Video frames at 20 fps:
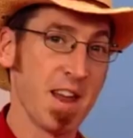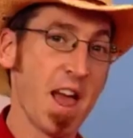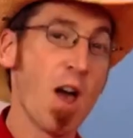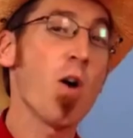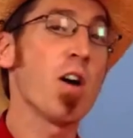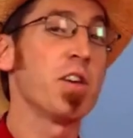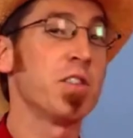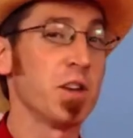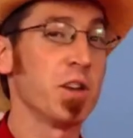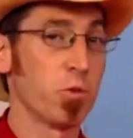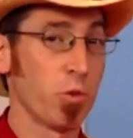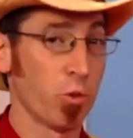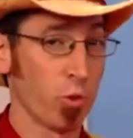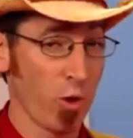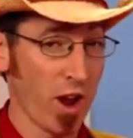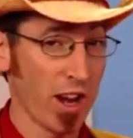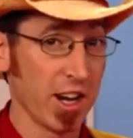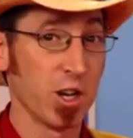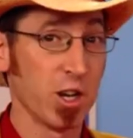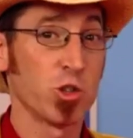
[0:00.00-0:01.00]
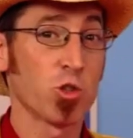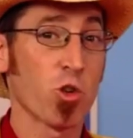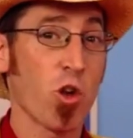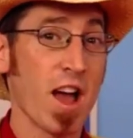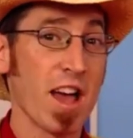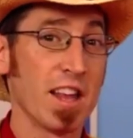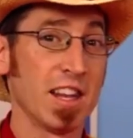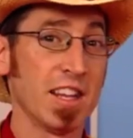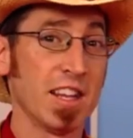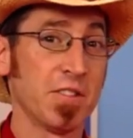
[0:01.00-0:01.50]
Now I think we're ready to
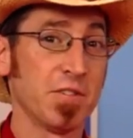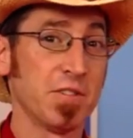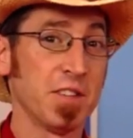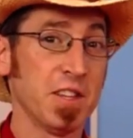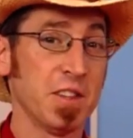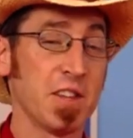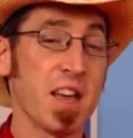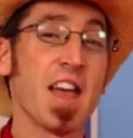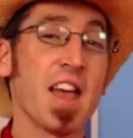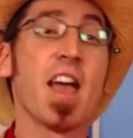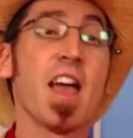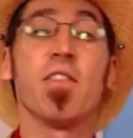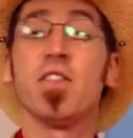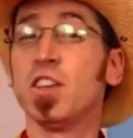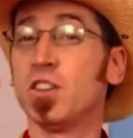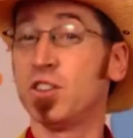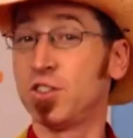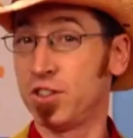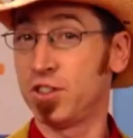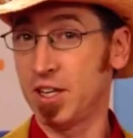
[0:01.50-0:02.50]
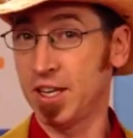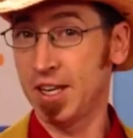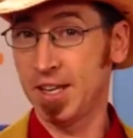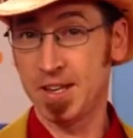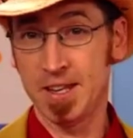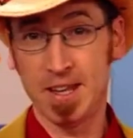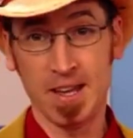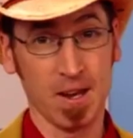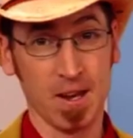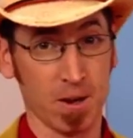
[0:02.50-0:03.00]
try lifting the heaviest thing
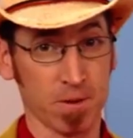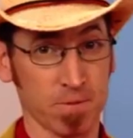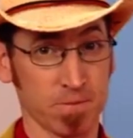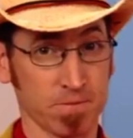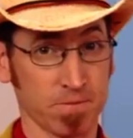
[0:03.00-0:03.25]
in here.